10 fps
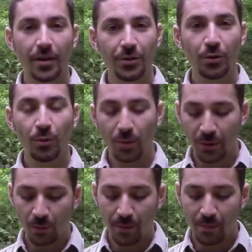At
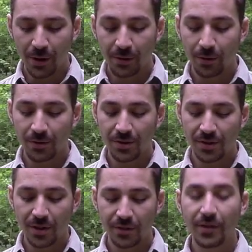0.1
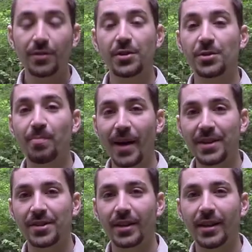microns, this filter's
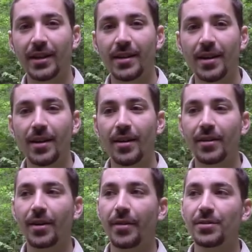basically
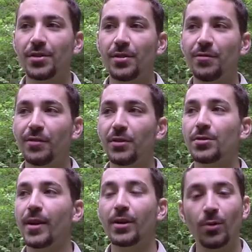going to
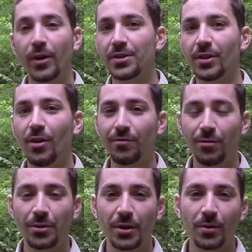filter out quite a lot
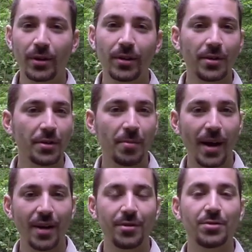for you, quite a lot of the
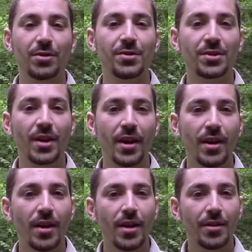pathogens
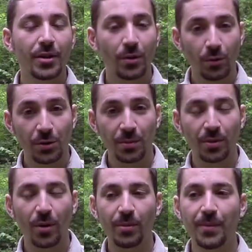that cause a
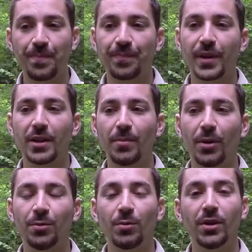problem in the
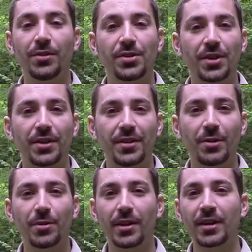modern world. It's going to
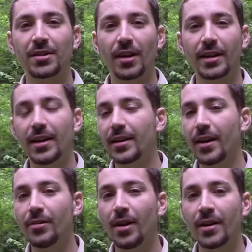deal with things like E.
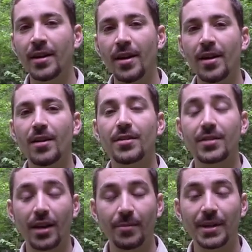coli,
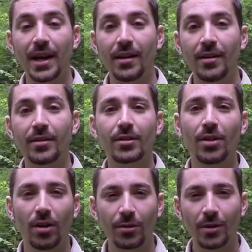salmonella,
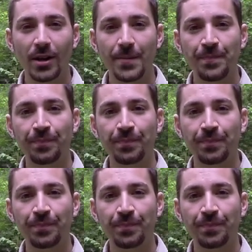cholera.